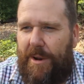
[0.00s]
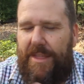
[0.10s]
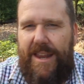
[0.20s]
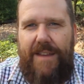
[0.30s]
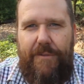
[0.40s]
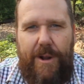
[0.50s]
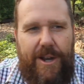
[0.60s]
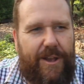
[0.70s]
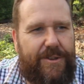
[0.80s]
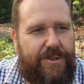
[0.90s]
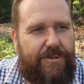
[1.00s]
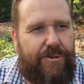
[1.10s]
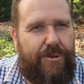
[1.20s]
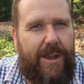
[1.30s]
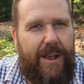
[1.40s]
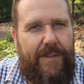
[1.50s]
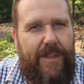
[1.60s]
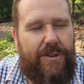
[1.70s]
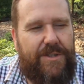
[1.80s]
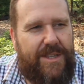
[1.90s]
but I think everyone goes through
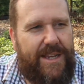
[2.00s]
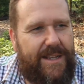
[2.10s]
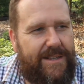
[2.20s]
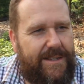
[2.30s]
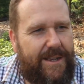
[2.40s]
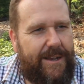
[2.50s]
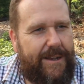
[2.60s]
those things.